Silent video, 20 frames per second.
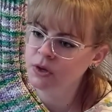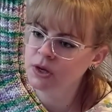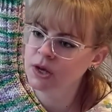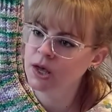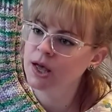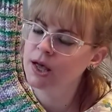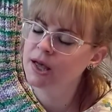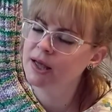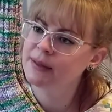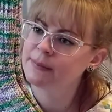
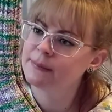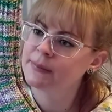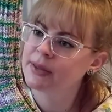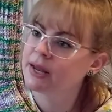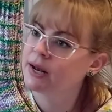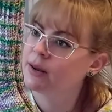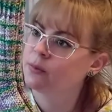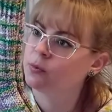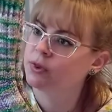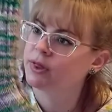
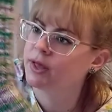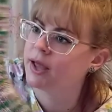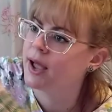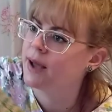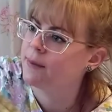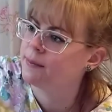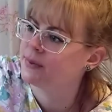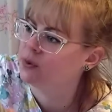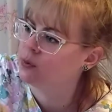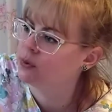and I'm really
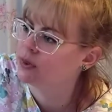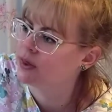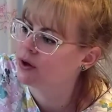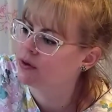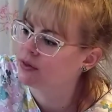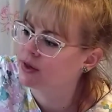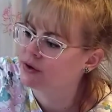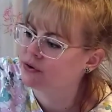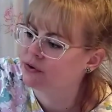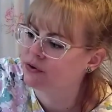happy with how
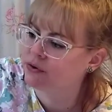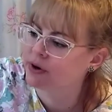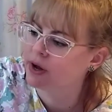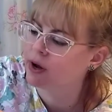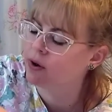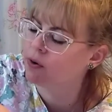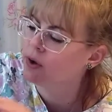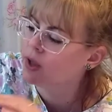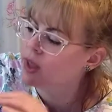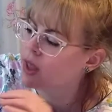that turned
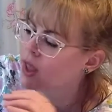out.